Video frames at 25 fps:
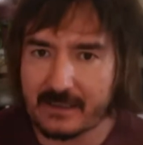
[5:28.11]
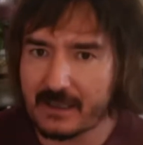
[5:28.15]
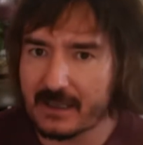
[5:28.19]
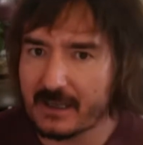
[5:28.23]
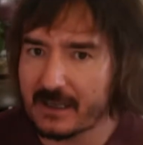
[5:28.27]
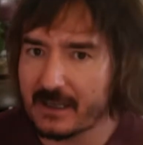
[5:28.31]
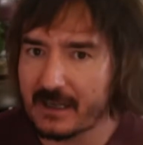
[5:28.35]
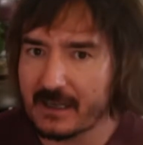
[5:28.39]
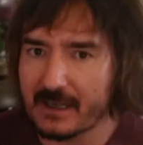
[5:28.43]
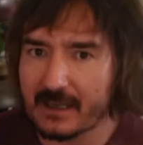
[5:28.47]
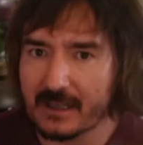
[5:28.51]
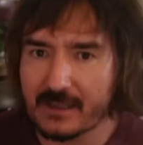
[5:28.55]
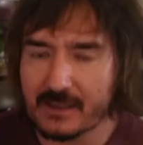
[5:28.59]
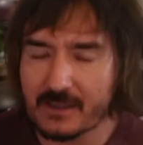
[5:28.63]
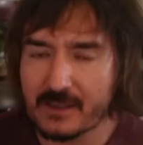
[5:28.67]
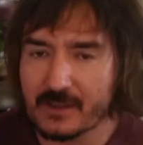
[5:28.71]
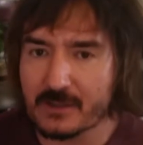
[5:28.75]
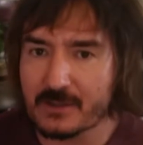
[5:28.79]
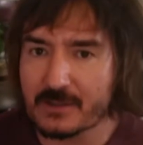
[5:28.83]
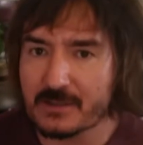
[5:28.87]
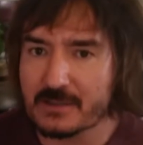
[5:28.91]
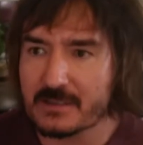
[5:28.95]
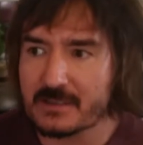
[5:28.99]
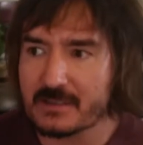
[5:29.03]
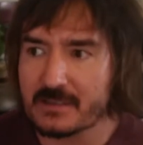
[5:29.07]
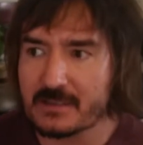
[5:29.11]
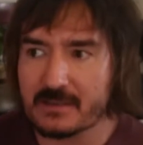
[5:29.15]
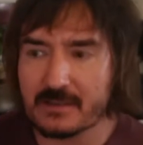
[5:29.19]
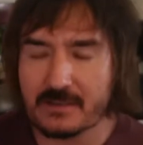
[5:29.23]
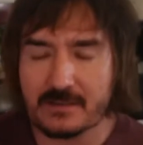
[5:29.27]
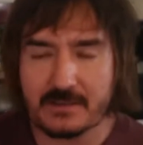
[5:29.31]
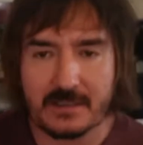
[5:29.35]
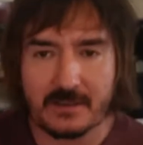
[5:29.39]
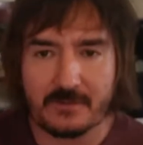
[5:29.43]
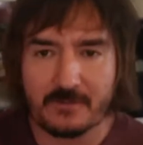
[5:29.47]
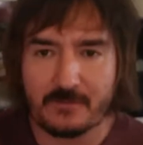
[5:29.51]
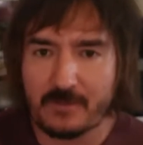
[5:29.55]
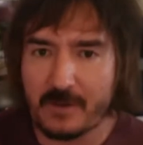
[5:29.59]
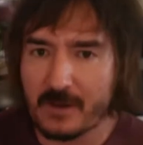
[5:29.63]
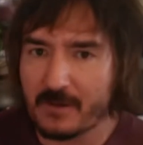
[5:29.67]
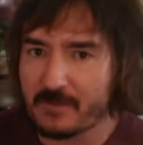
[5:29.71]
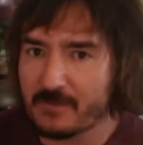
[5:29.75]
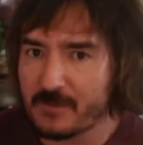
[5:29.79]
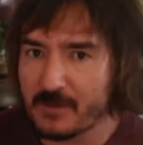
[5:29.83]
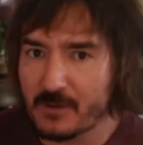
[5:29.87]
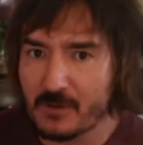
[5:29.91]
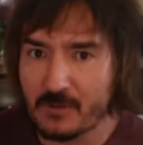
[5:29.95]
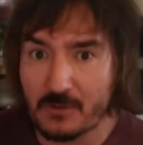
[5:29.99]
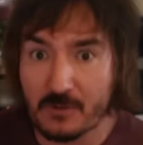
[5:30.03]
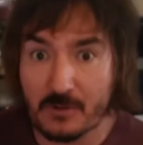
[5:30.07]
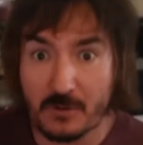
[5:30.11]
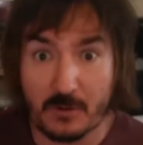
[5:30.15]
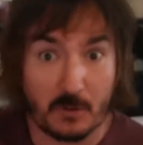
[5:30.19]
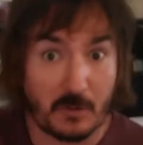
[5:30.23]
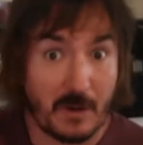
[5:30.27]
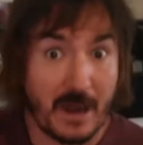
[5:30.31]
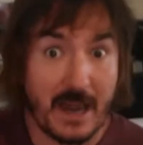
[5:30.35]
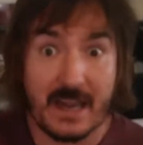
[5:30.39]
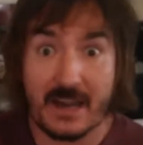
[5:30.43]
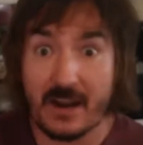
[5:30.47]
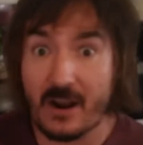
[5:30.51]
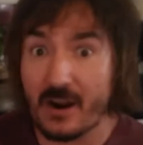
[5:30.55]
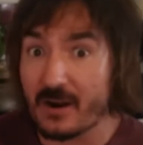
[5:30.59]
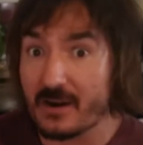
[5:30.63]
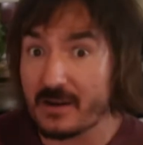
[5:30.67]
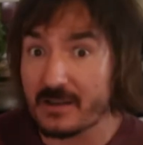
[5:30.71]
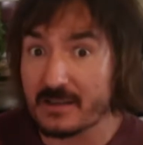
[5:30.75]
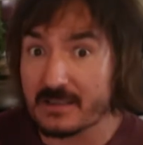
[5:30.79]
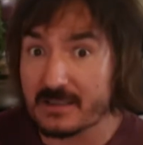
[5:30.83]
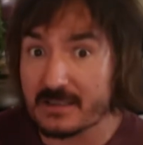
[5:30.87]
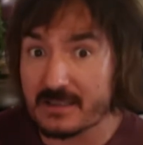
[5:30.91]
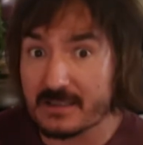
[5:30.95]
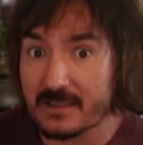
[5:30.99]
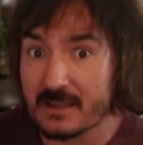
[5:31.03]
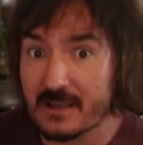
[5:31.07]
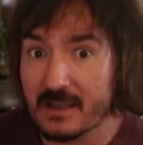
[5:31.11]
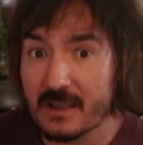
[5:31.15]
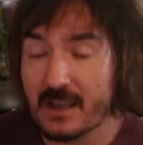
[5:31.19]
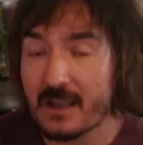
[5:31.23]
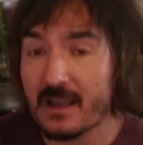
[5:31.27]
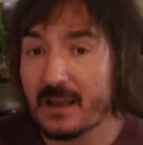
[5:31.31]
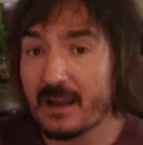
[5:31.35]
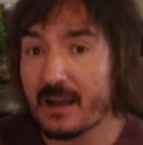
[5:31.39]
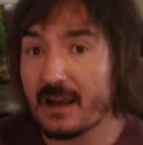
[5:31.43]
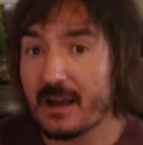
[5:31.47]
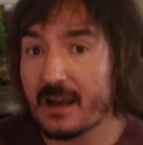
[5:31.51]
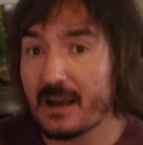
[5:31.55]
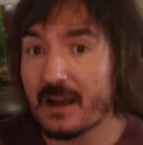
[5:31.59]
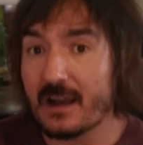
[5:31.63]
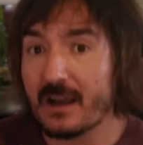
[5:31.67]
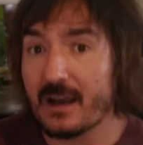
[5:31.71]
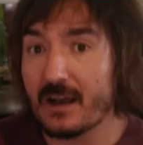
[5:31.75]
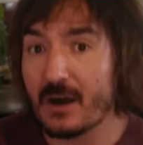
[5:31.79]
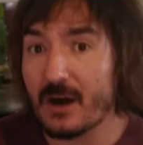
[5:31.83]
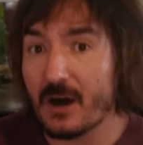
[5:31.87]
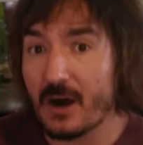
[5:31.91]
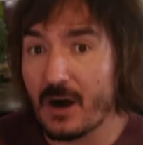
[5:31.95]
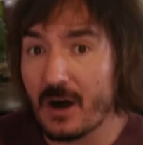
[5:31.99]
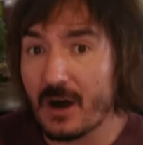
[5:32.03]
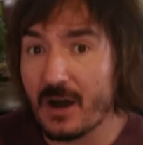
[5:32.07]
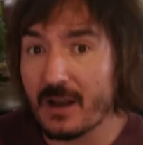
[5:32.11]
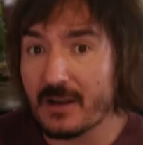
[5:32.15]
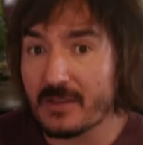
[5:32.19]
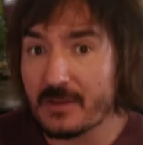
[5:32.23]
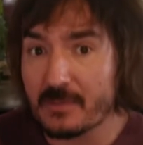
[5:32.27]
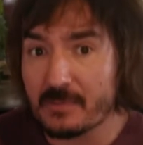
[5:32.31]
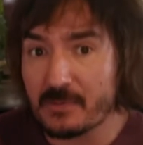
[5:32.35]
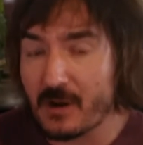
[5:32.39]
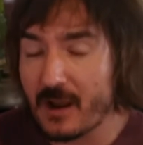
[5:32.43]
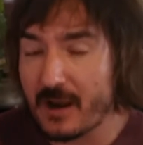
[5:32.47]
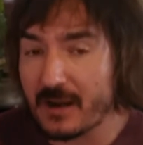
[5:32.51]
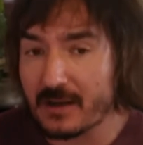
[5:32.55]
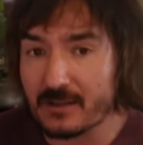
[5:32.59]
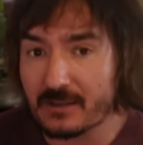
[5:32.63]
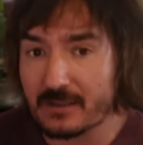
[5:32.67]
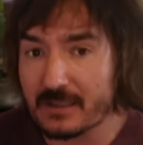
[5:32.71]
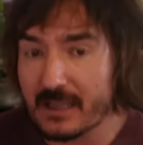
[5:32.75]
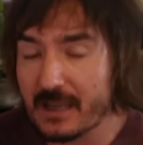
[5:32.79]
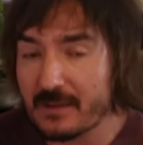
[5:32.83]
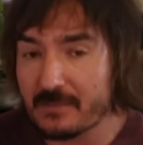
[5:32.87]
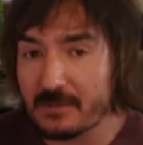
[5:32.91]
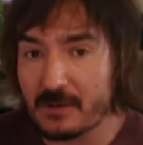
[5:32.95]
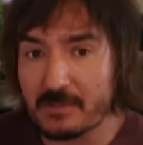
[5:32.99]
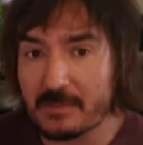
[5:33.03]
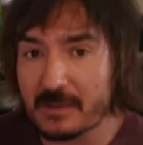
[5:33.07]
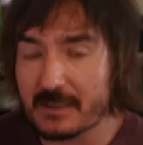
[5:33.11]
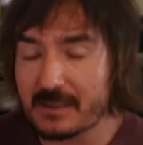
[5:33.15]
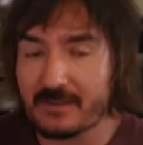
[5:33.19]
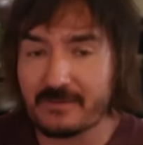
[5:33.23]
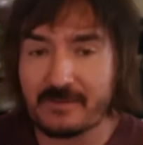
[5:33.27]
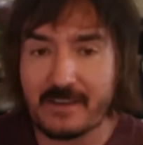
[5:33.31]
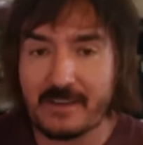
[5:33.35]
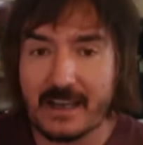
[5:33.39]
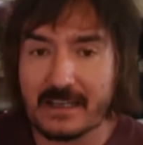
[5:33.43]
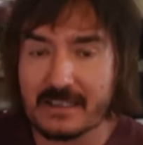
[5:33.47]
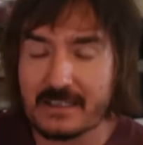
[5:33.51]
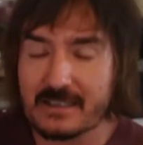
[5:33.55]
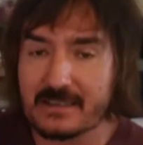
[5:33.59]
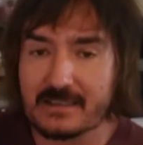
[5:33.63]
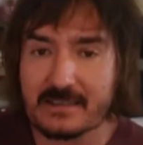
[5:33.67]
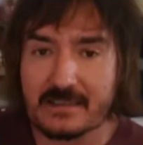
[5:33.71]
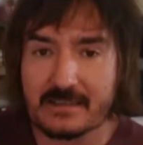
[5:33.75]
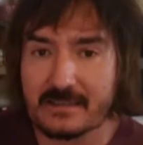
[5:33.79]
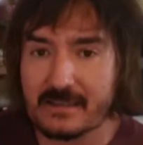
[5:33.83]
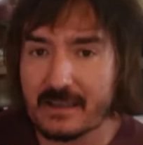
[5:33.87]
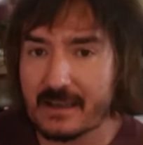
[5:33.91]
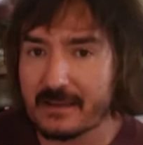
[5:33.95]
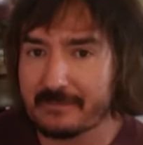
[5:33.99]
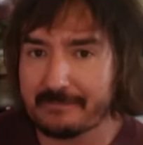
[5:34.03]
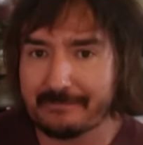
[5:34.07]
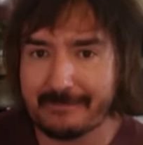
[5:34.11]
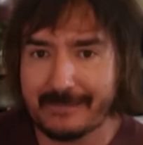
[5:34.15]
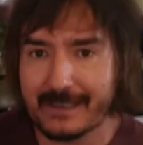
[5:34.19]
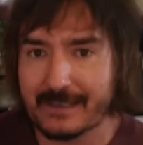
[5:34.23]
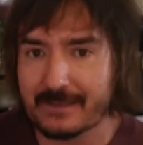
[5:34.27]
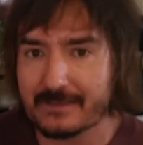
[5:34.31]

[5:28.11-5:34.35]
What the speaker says: There's a few great artists on the Prodigal label, but the fact is that